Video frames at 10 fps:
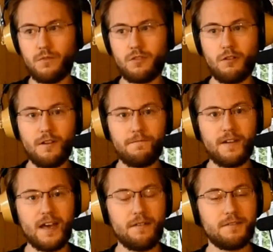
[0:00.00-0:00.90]

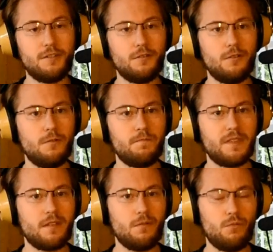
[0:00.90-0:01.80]
35 to
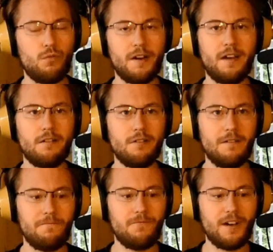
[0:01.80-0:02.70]

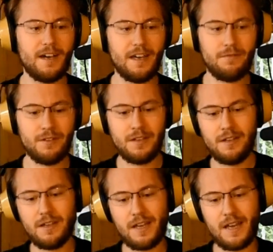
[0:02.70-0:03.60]
105,
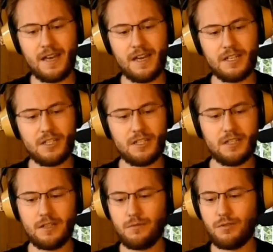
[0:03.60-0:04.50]
and
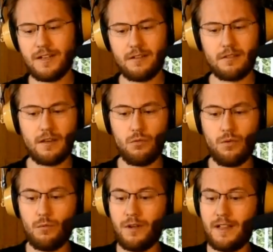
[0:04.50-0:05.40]
what else?
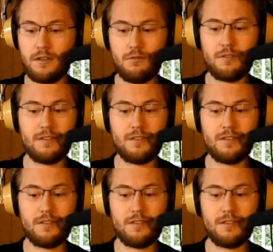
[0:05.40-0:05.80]
Well, I used